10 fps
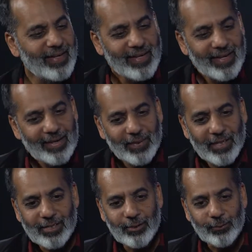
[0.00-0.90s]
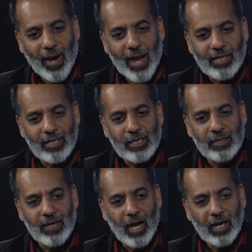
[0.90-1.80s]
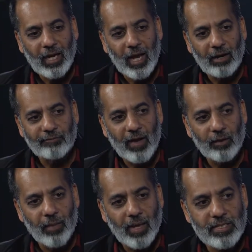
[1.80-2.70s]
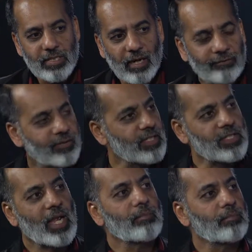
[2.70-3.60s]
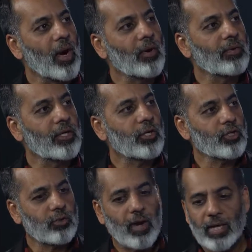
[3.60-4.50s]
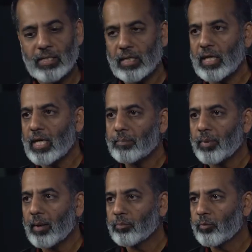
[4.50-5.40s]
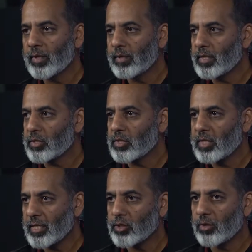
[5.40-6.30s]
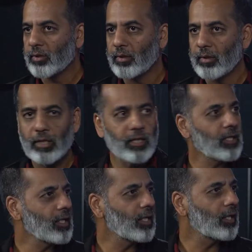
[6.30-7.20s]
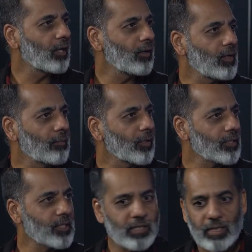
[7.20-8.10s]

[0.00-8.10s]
Yeah. But you're right, you know, and I kind of found myself in the same boat, you know, trying to keep up with this digital you know, emergence.